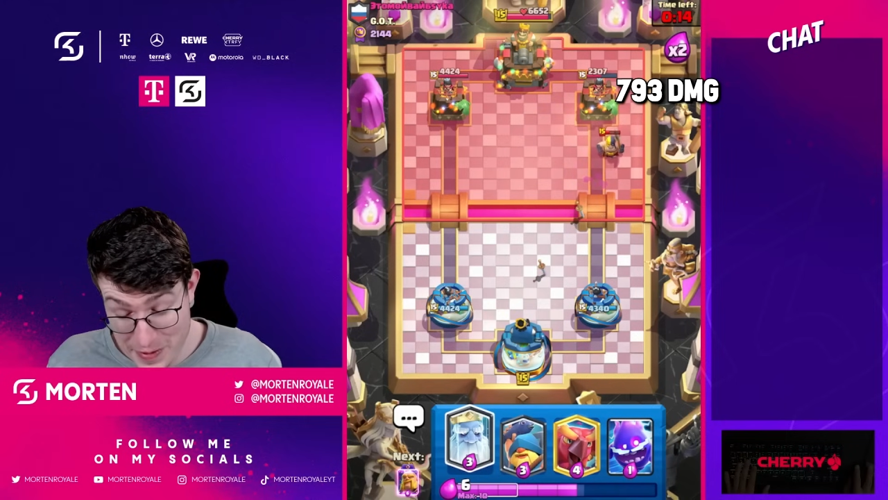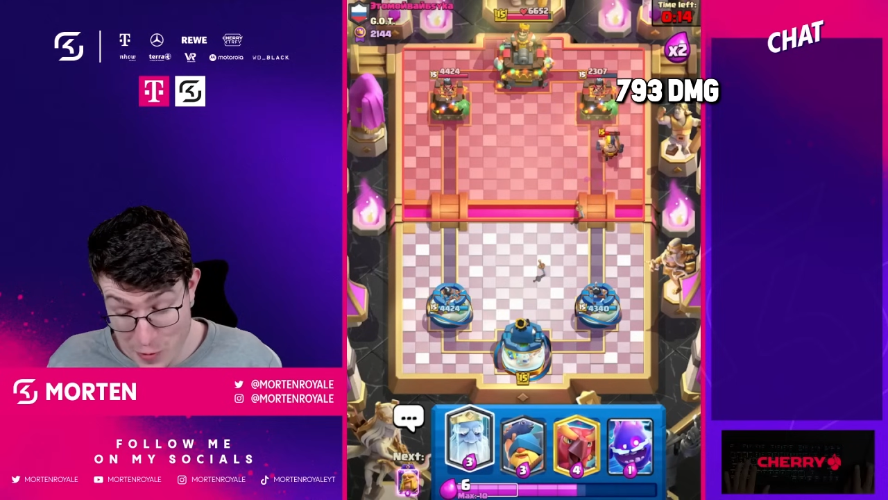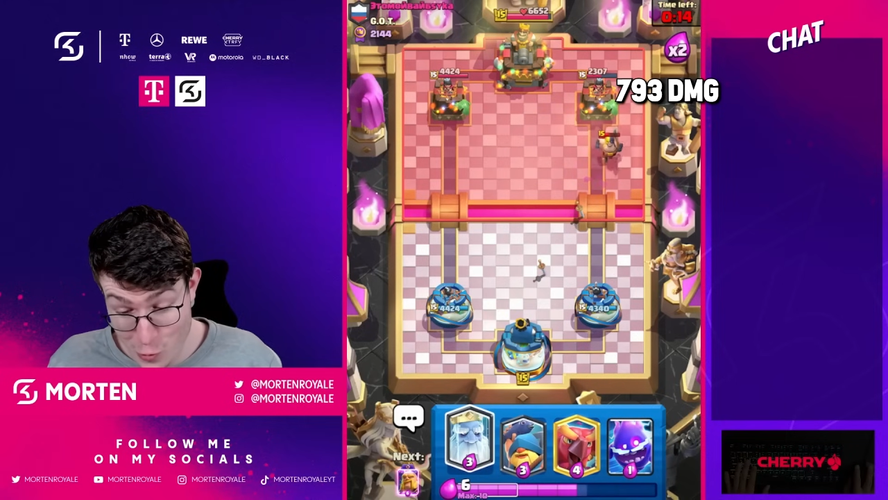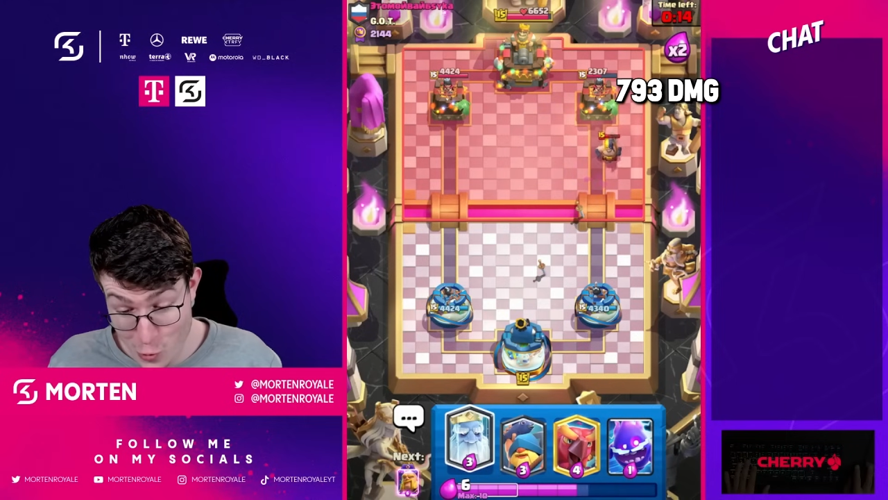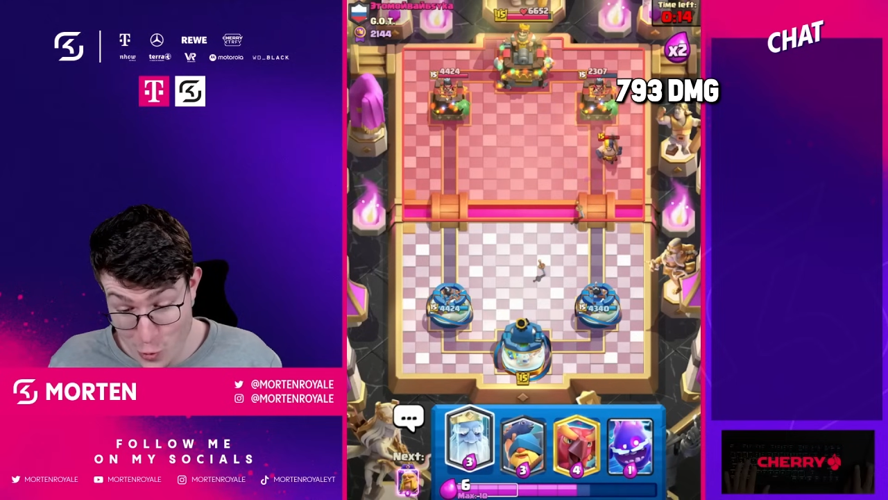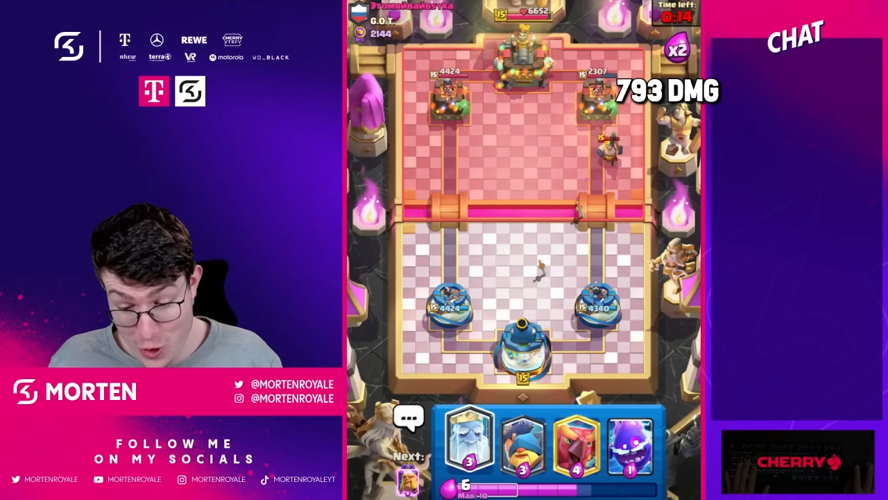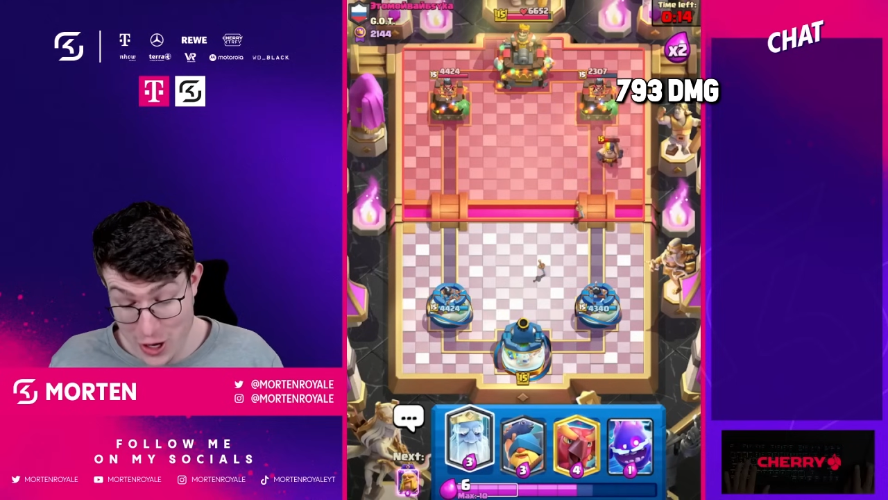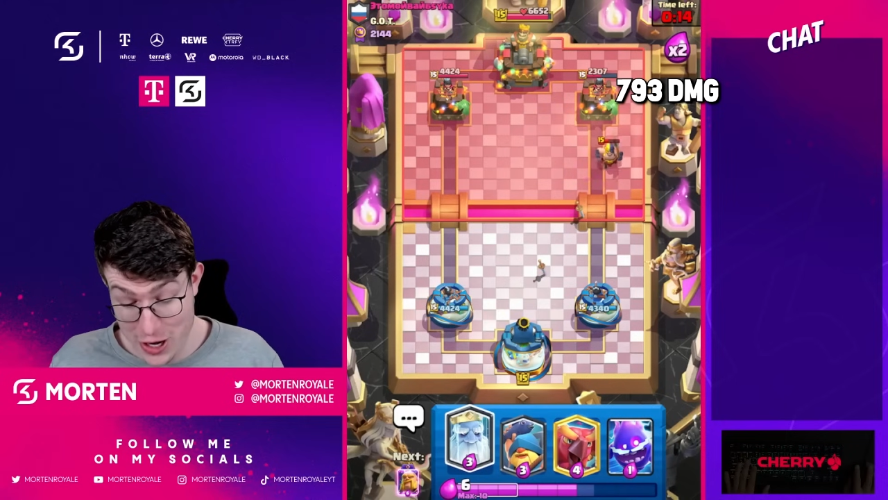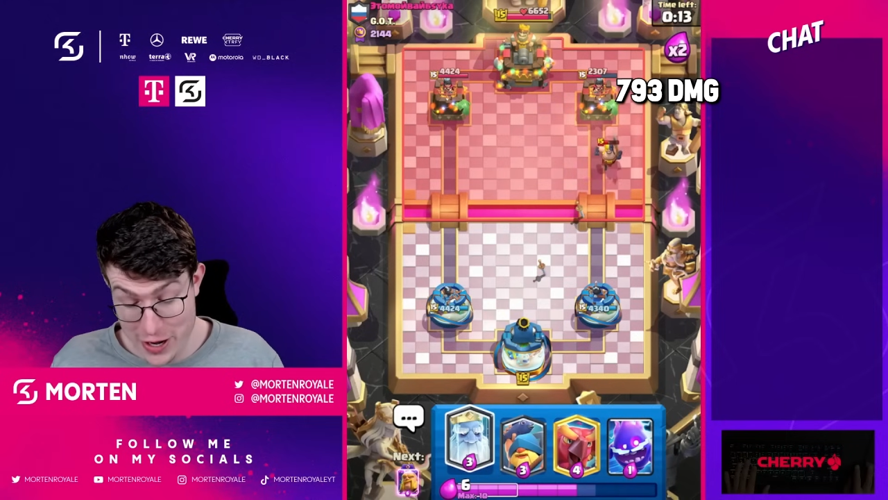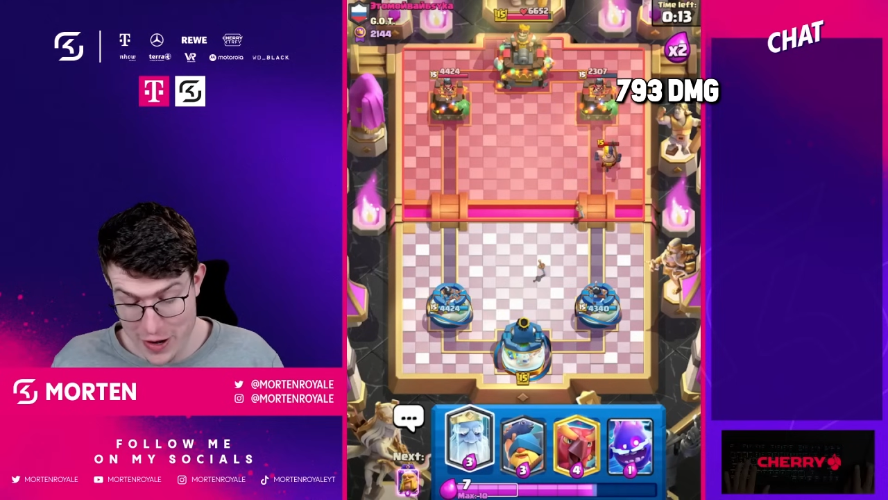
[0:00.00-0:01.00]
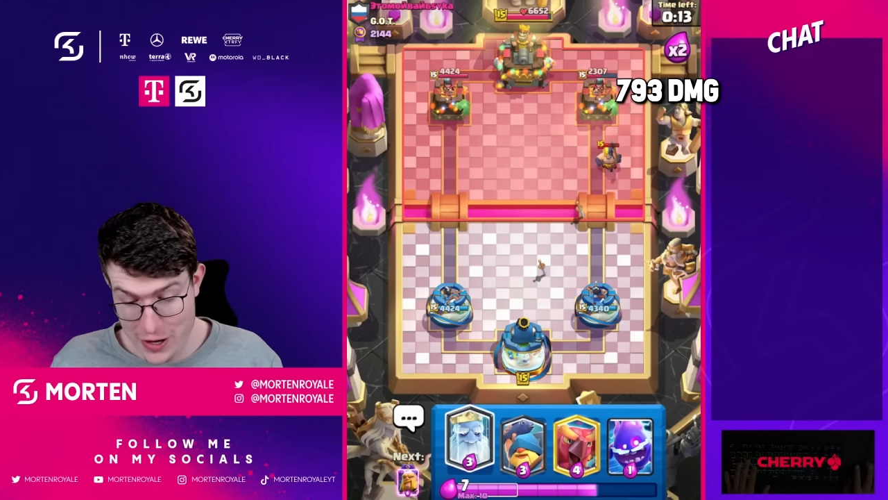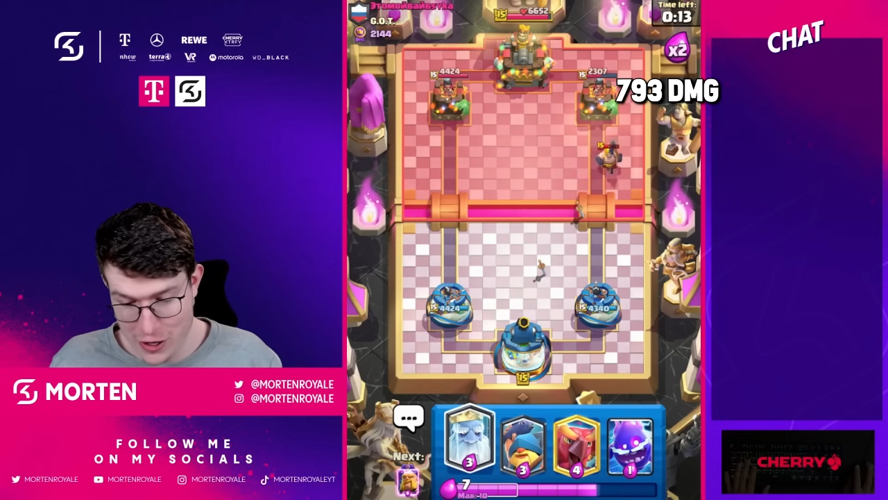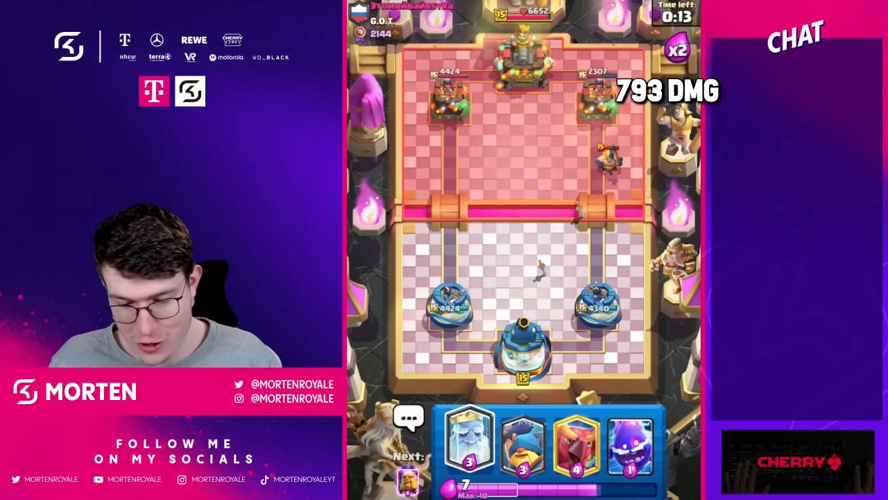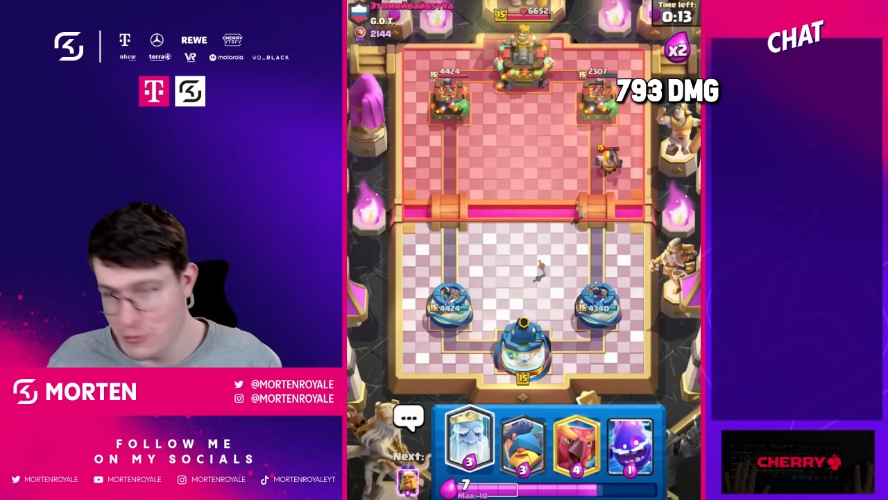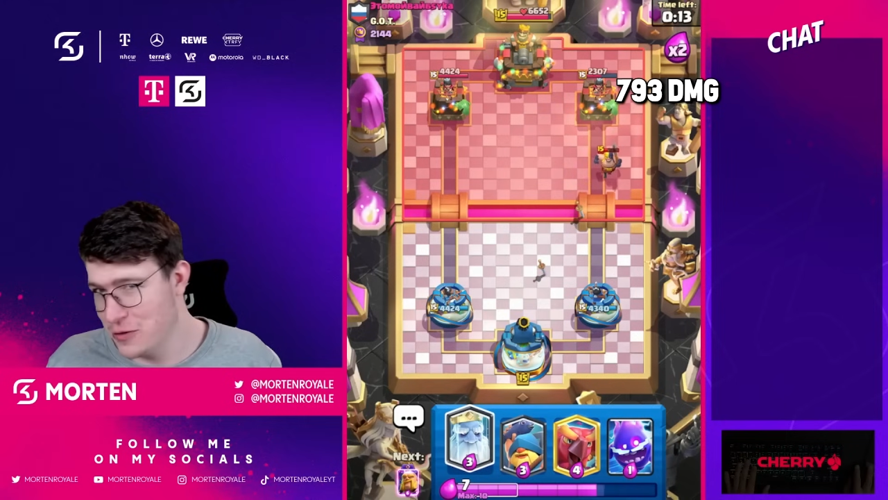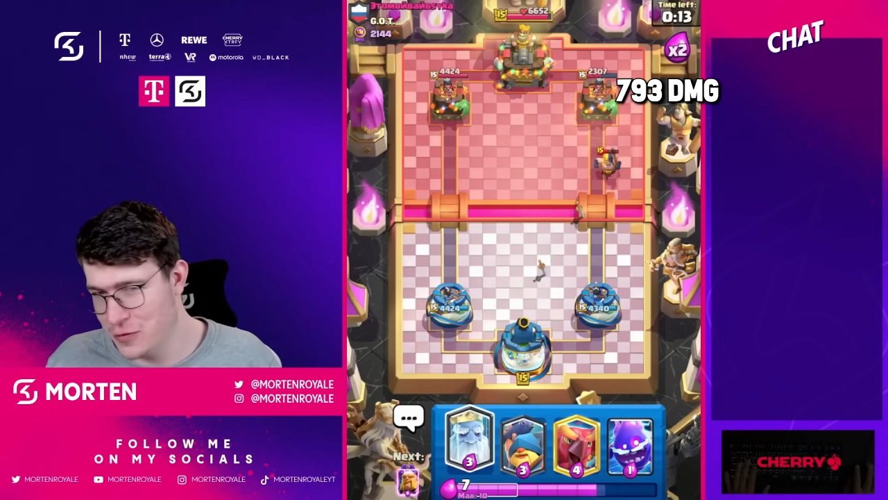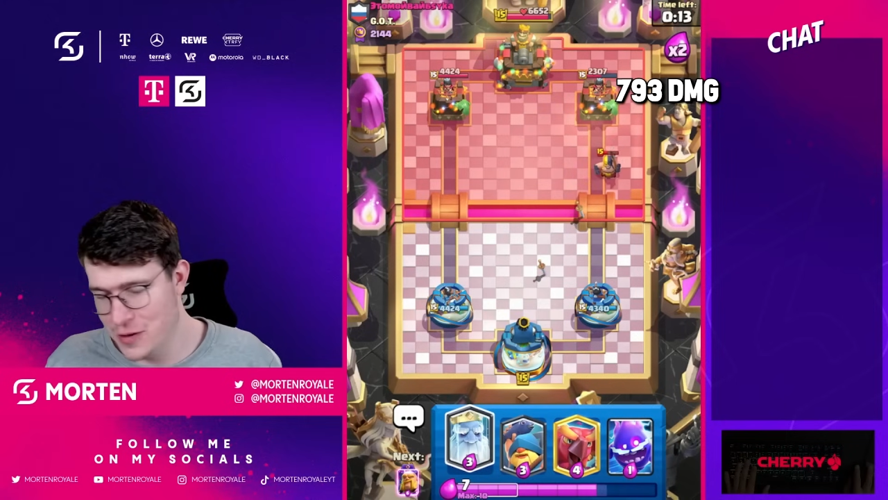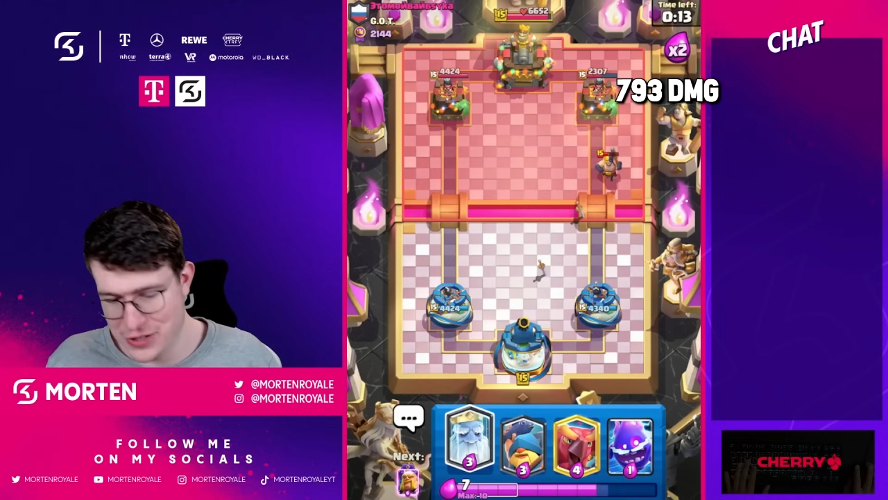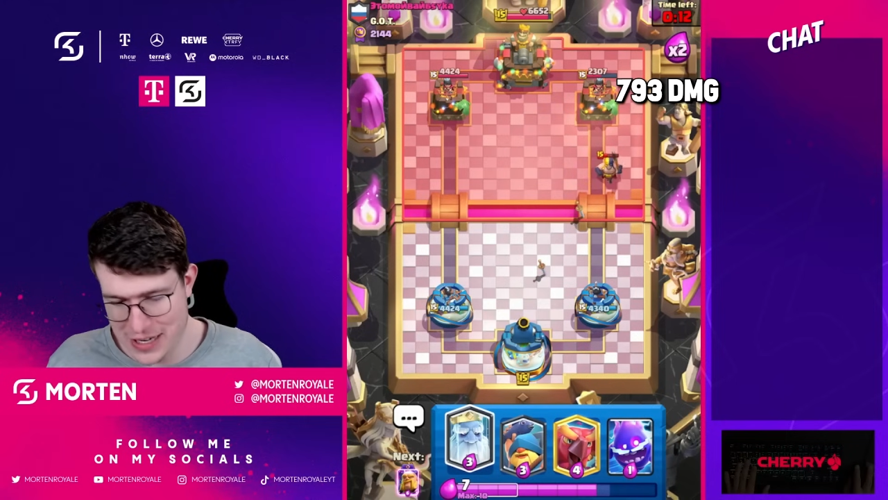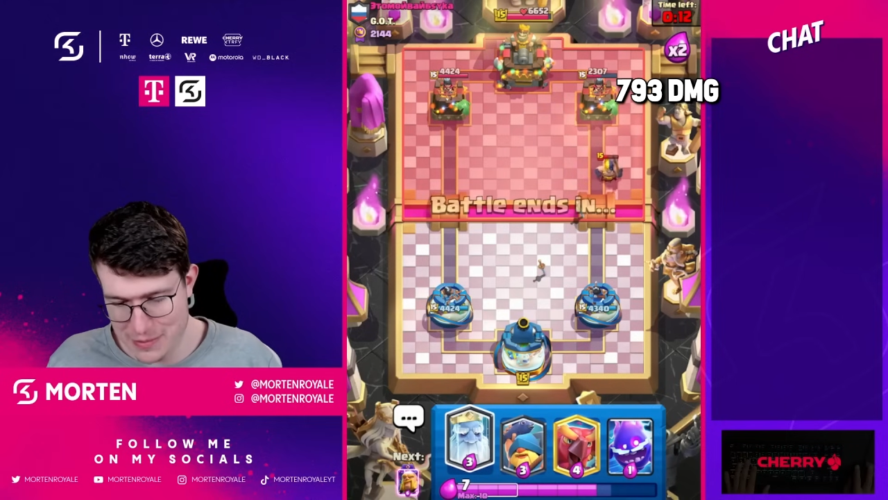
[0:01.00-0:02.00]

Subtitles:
really long road for him to come